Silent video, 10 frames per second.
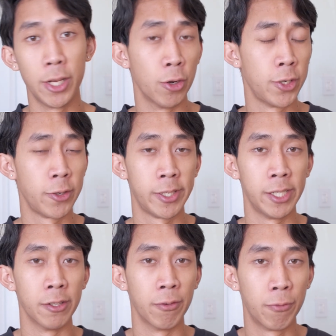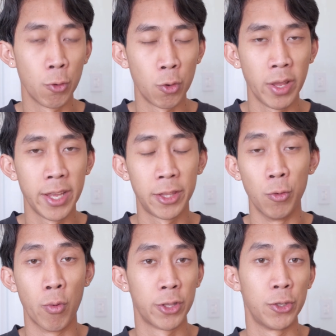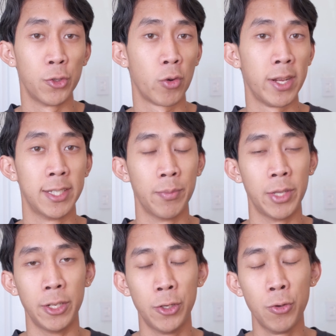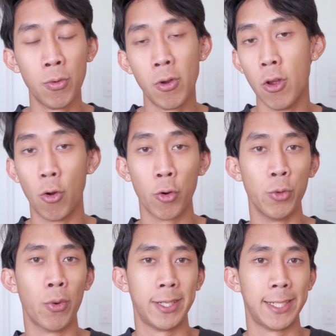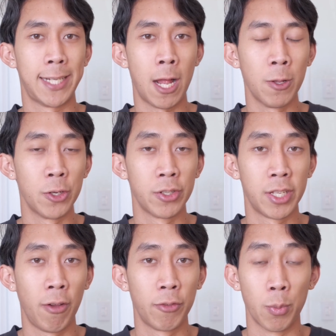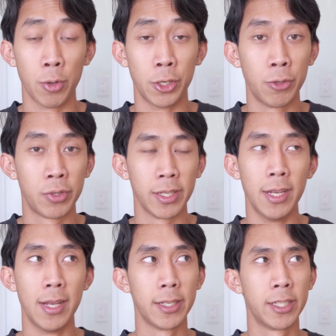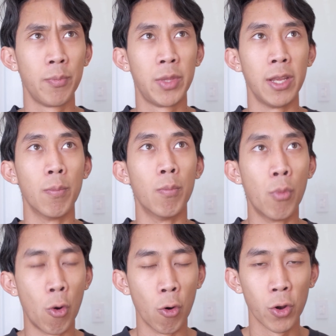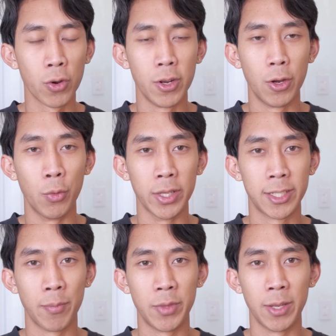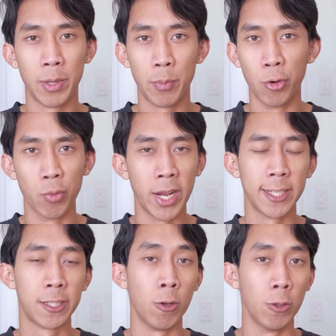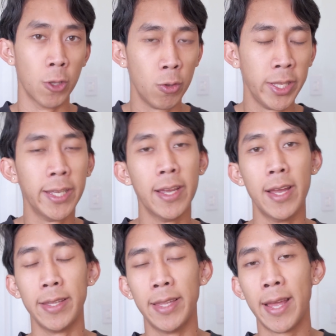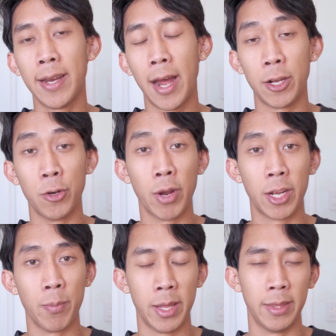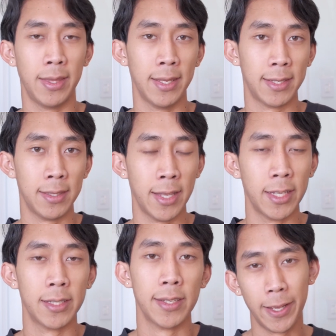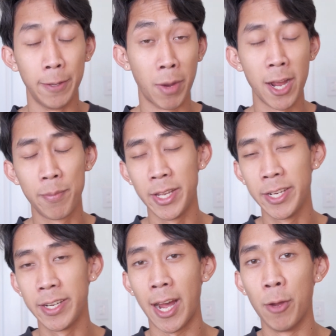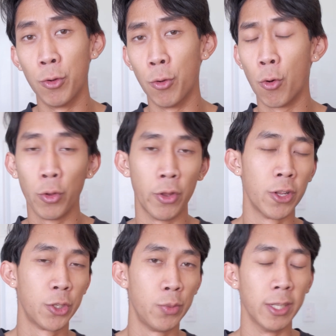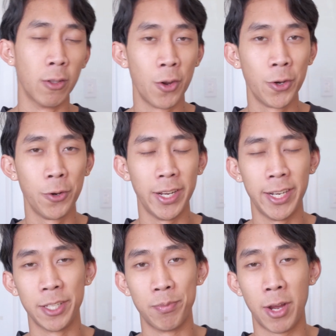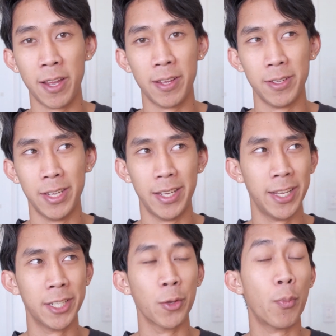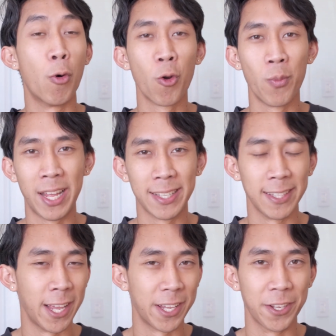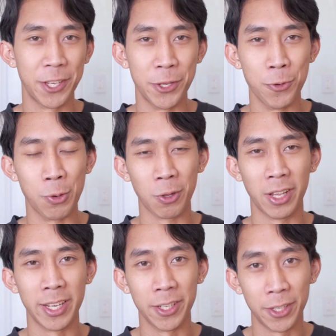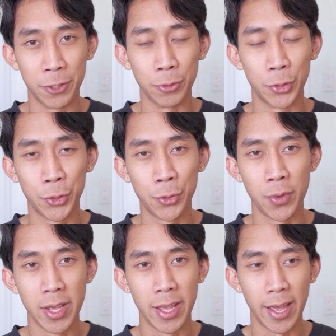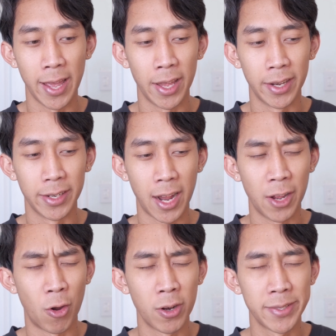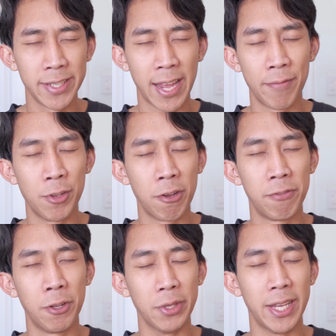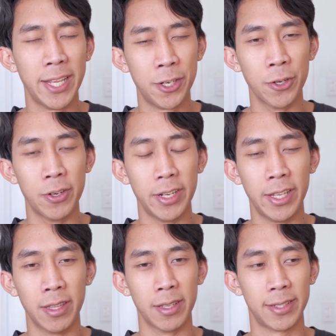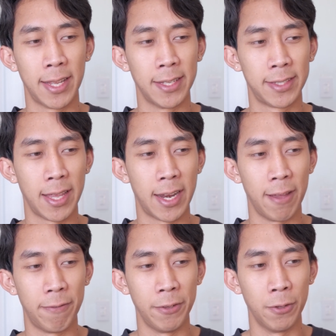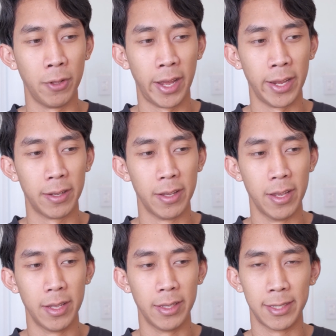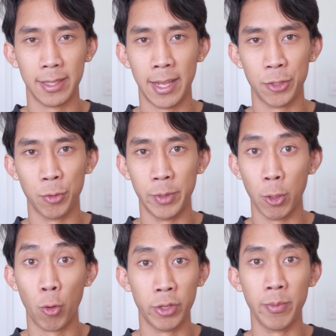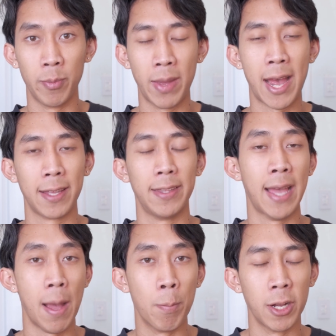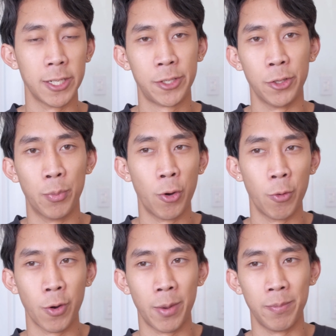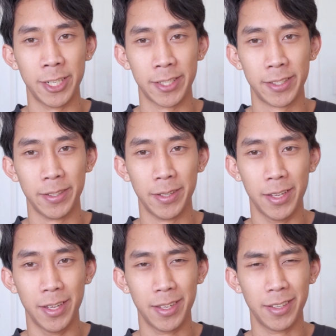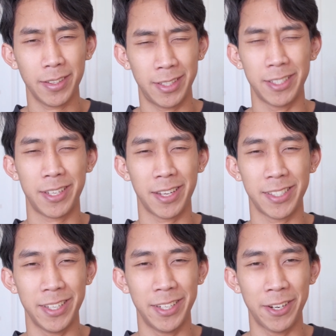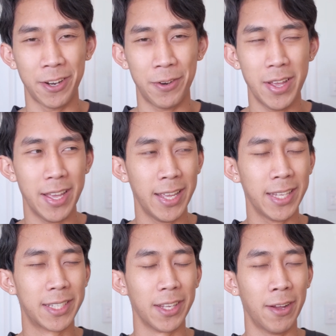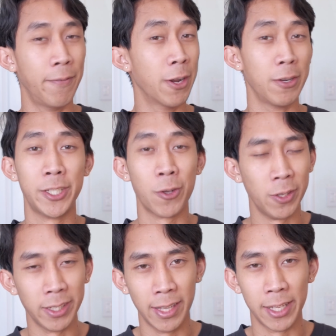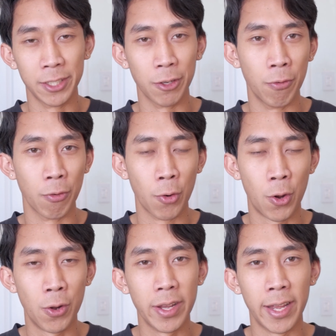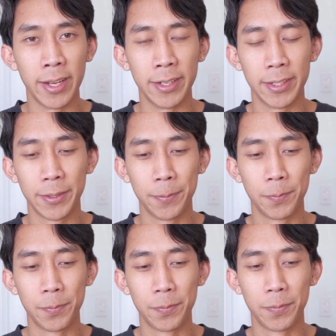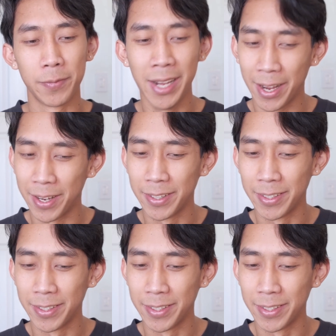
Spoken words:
you're interested in the focal length, you want to try something new, or you want to challenge yourself to produce something more with something people rate so lowly, then I could recommend this lens. In my opinion, I will hold onto it longer. It is a poor man's Leica Q or Leica Q2, and I honestly have not felt hindered in the sense that I feel like this lens would be holding me back that much to the point where I'm just disgusted, you know? It's a very solid lens overall, and yeah.